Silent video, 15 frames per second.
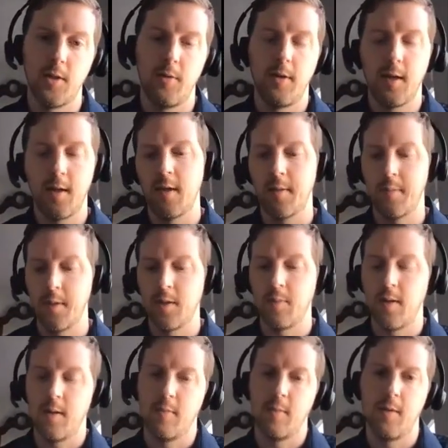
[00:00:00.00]
So think of them as
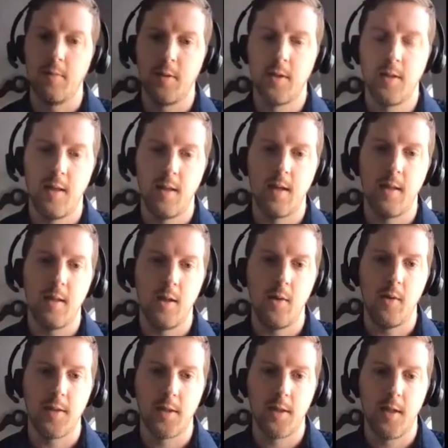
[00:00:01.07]
minimums, and then the
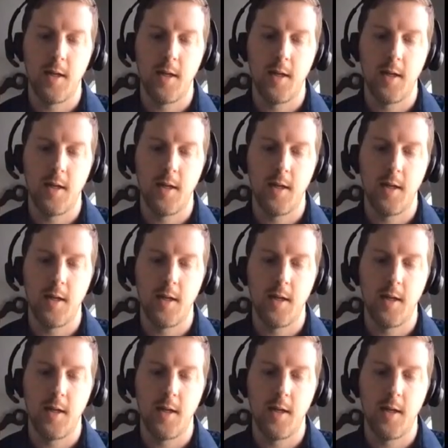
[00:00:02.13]
U.S.